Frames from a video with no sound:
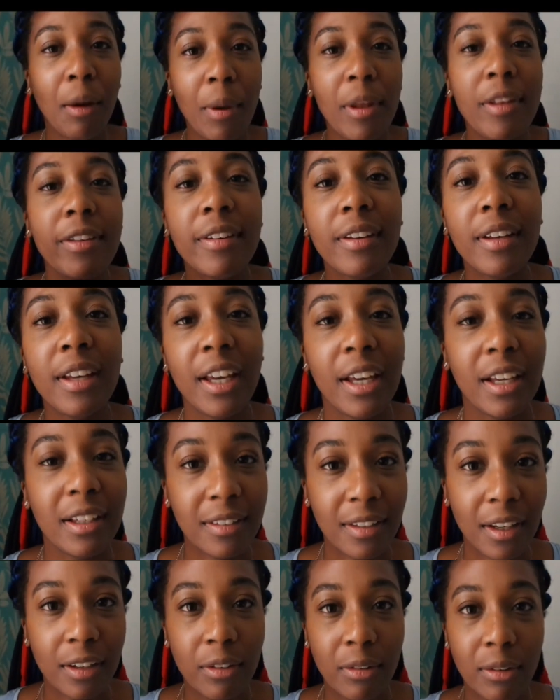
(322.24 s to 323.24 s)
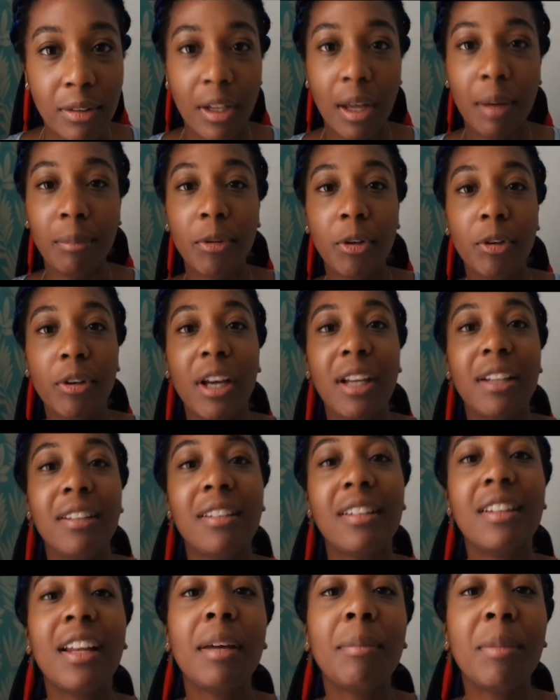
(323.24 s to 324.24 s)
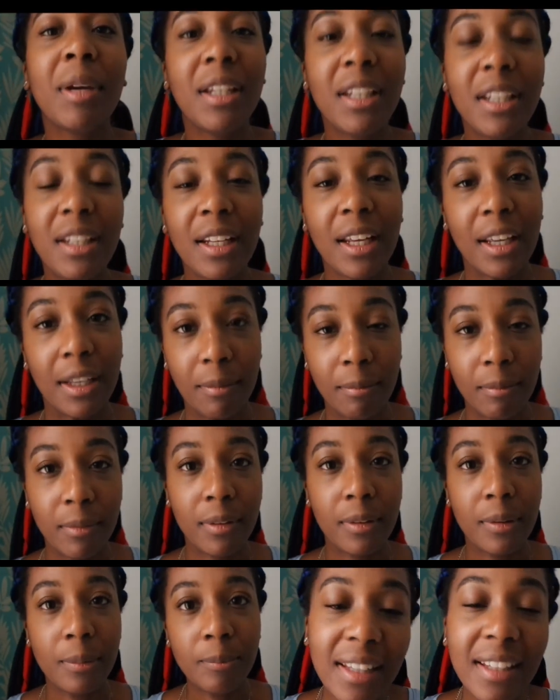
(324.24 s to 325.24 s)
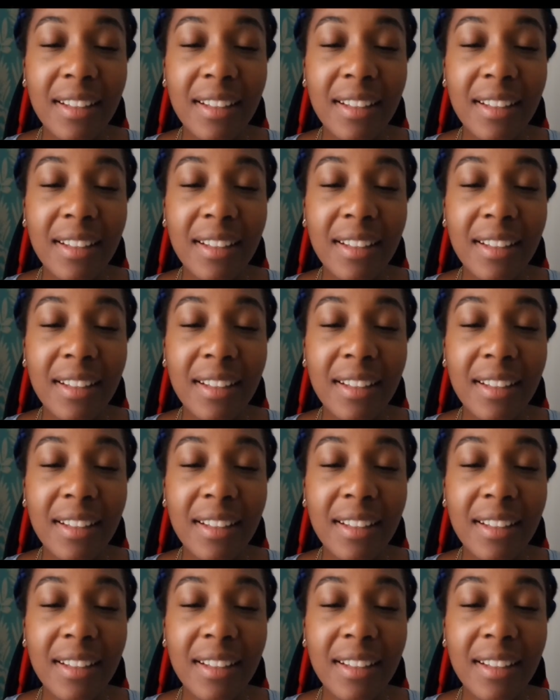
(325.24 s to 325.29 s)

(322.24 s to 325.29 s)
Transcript: I went to the hair salon. I'm not going to name any names.